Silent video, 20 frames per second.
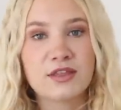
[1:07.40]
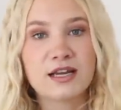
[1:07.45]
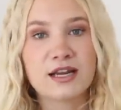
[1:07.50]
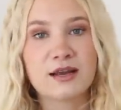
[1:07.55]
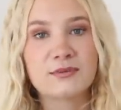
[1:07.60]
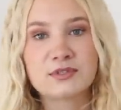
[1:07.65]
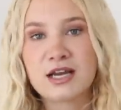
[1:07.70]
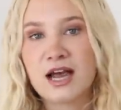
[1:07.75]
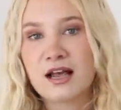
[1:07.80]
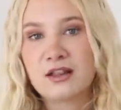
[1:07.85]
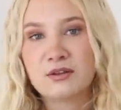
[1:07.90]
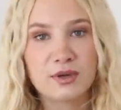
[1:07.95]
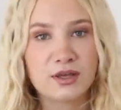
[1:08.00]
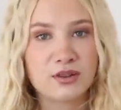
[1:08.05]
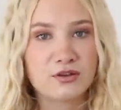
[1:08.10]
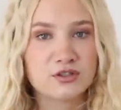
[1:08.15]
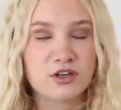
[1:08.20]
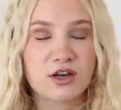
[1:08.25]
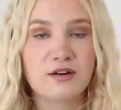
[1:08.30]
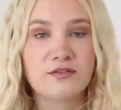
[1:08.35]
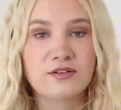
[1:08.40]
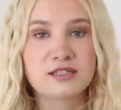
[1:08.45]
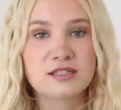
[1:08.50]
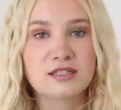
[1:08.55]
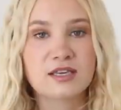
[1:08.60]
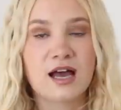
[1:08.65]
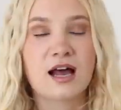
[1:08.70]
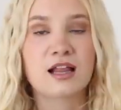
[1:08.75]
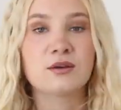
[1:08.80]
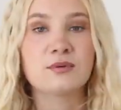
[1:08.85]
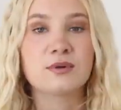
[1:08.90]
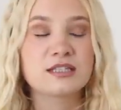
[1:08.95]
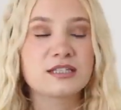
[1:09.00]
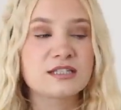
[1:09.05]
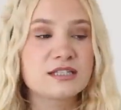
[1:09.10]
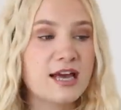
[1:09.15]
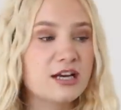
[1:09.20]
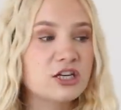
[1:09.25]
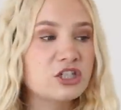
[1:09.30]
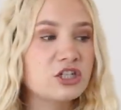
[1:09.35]
leading up to Halloween, there's obviously a Halloween
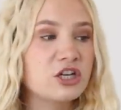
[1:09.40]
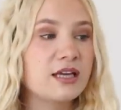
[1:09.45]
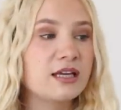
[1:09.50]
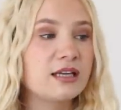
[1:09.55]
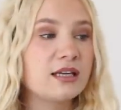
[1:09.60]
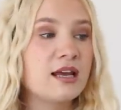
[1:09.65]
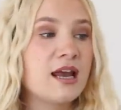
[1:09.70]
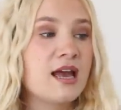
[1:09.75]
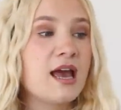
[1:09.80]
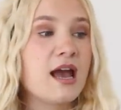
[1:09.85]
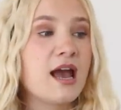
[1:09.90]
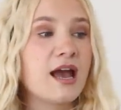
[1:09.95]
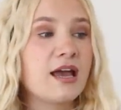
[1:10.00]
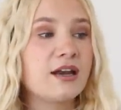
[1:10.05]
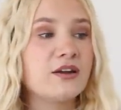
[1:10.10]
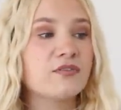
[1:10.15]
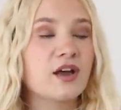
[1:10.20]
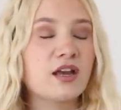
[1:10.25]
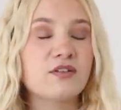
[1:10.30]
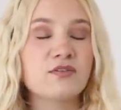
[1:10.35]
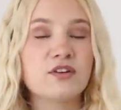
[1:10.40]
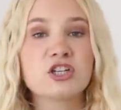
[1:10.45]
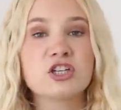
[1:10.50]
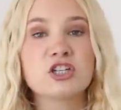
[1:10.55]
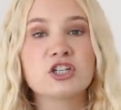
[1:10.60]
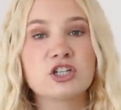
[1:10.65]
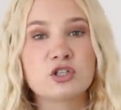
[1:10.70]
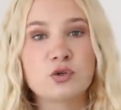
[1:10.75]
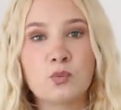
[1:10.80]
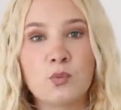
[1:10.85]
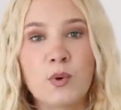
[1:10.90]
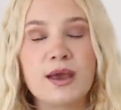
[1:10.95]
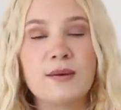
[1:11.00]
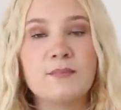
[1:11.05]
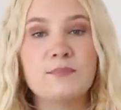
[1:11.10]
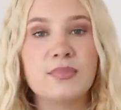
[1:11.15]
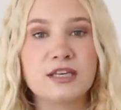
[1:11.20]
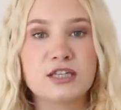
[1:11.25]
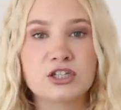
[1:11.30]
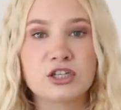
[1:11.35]
section and Value Village is just way
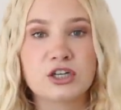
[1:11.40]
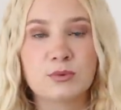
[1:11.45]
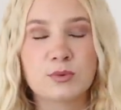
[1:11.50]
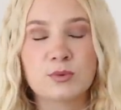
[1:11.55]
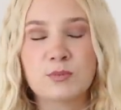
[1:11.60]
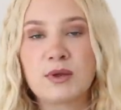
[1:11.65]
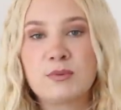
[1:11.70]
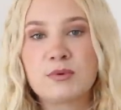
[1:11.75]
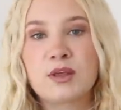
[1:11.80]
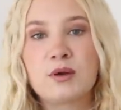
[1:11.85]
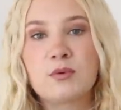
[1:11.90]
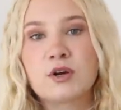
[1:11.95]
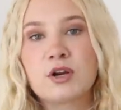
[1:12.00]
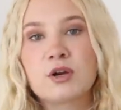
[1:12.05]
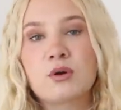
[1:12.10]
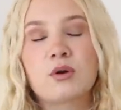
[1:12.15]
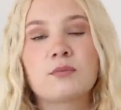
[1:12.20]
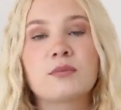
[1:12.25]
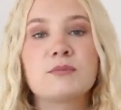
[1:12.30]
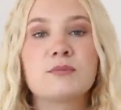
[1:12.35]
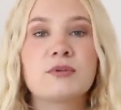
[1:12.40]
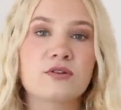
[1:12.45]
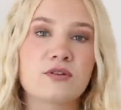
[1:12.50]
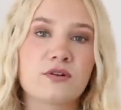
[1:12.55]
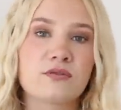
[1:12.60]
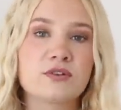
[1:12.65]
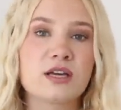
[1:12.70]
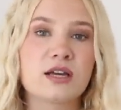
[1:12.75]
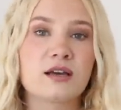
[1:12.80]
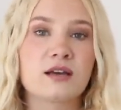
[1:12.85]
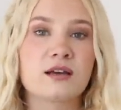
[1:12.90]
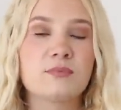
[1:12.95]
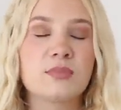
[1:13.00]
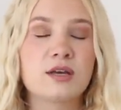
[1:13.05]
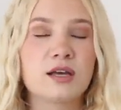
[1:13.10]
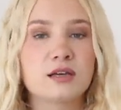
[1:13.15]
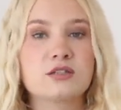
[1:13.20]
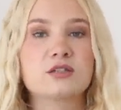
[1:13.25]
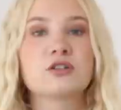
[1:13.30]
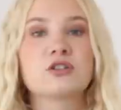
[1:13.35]
busier with people that wouldn't normally be thrifting
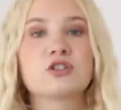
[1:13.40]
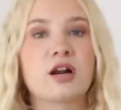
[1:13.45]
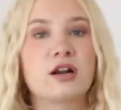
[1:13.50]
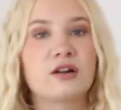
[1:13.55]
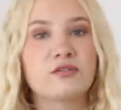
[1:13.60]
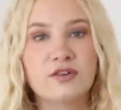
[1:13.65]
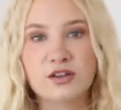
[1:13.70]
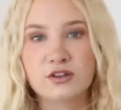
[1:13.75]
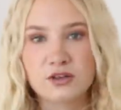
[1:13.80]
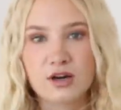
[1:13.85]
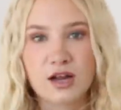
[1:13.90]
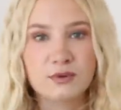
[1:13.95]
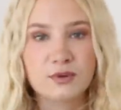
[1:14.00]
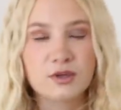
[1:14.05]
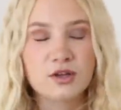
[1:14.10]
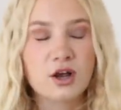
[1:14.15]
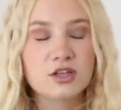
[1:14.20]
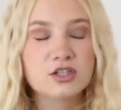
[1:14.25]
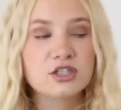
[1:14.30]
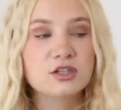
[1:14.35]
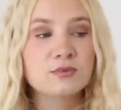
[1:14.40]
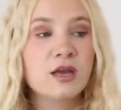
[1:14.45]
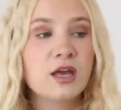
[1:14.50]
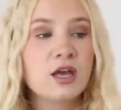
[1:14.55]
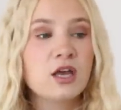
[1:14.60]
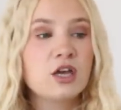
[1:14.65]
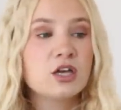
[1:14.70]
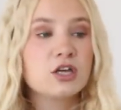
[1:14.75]
because they're trying to find their Halloween costume.